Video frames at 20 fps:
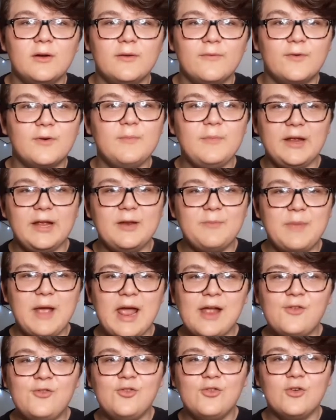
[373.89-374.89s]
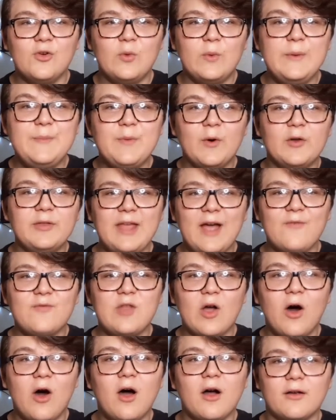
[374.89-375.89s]
For me and Paige, we both have
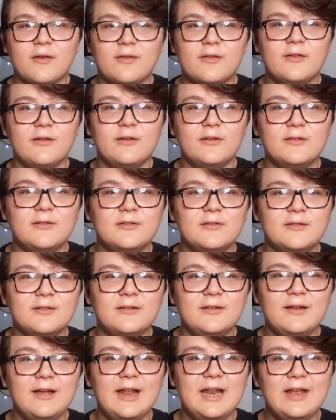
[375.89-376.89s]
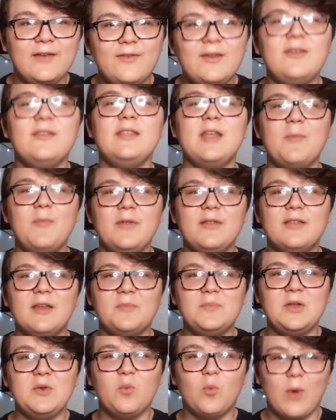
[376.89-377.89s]
dogs, and if you step in
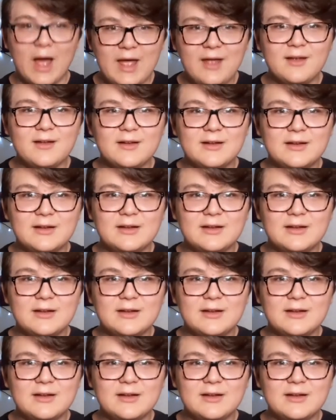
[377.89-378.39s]
something wet,